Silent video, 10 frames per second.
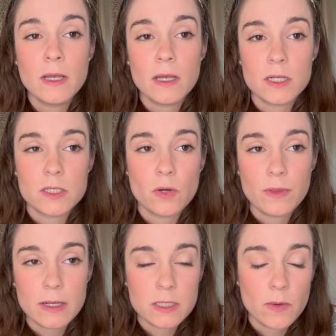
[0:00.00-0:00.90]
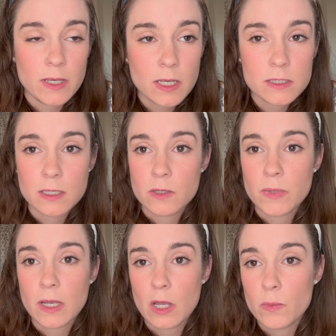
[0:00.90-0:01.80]
And so that's how he's going to
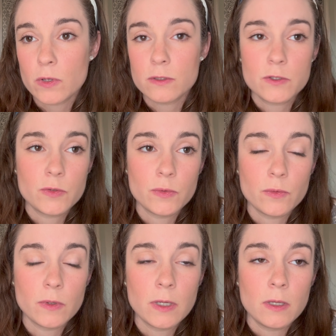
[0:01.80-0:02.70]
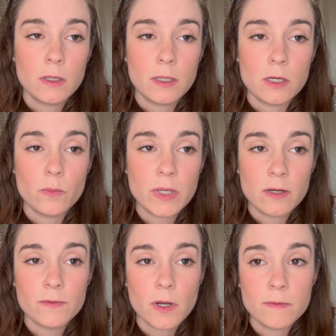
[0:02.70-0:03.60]
be able to, be
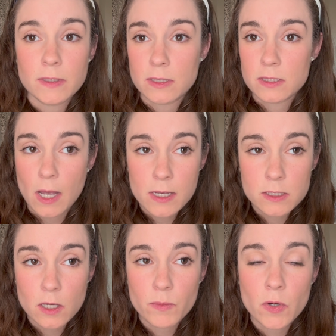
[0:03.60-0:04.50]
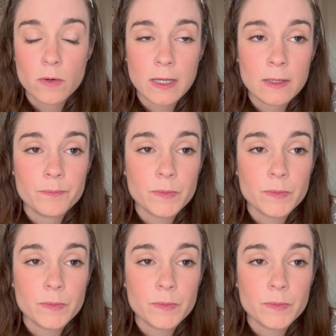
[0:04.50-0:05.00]
involved in the science component.